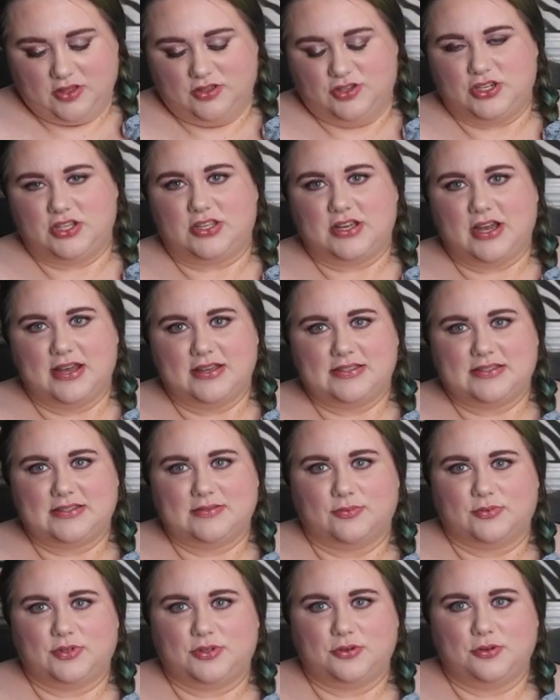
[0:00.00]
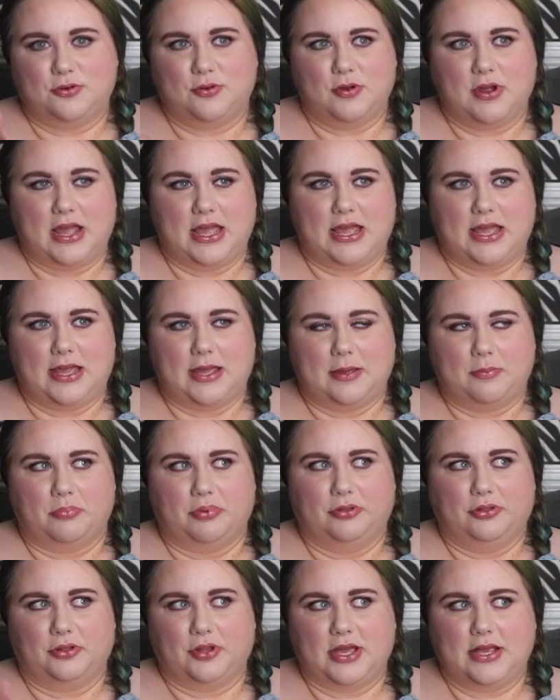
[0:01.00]
she does do a
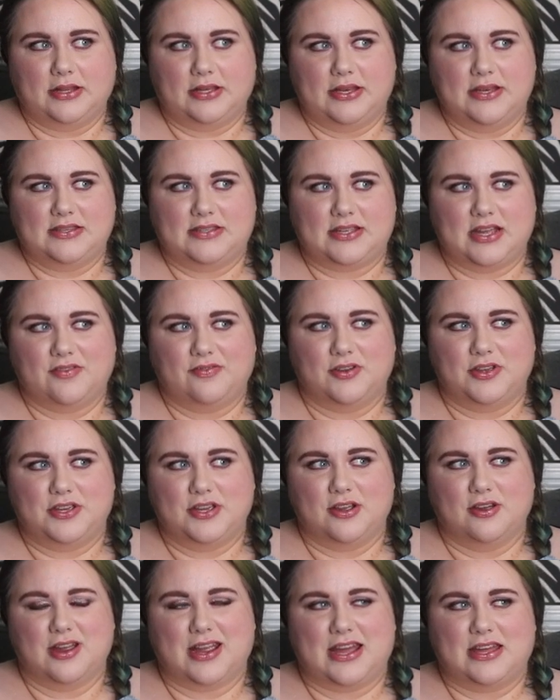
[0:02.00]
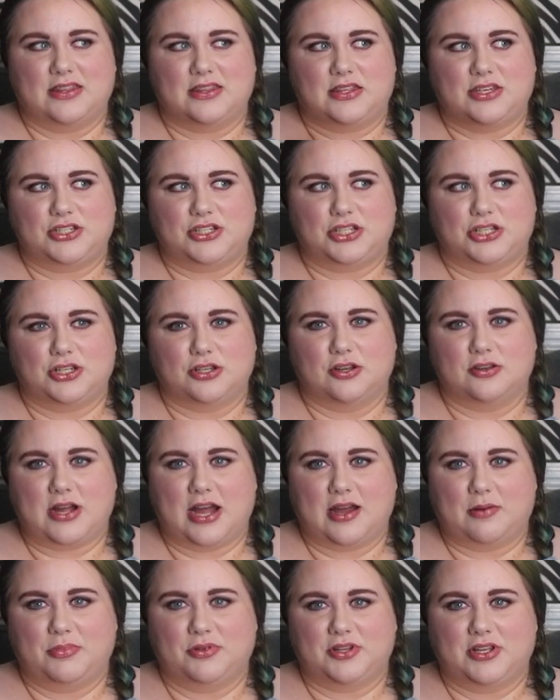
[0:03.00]
playlist every year, and this year
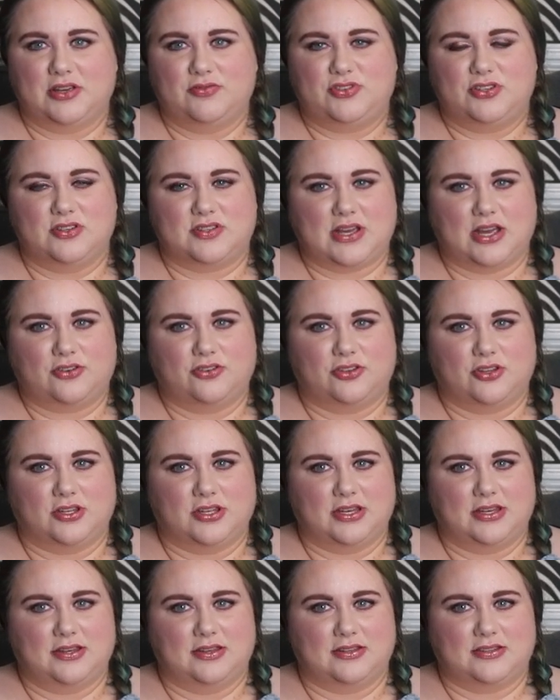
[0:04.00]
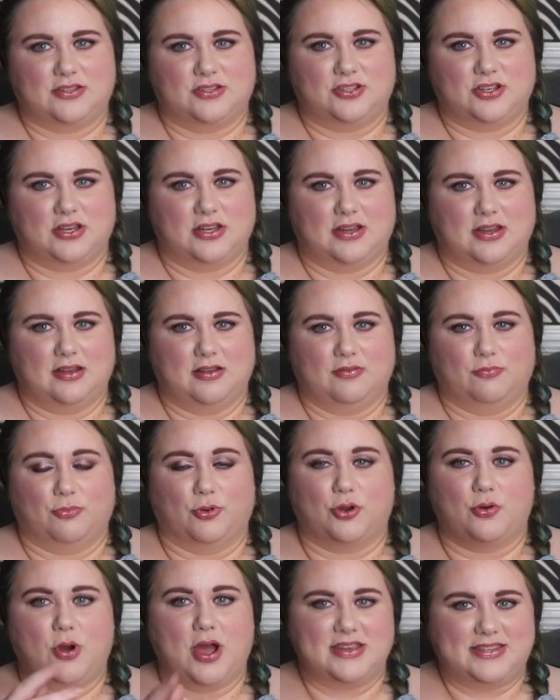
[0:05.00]
I believe she's actually suggest
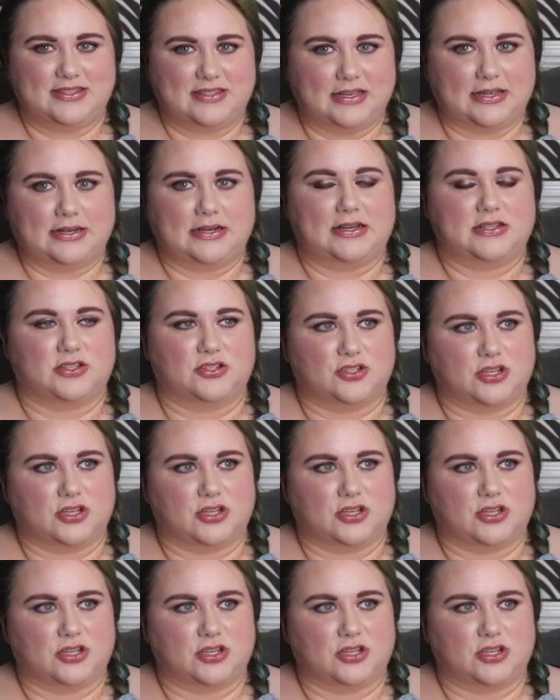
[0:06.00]
requesting, not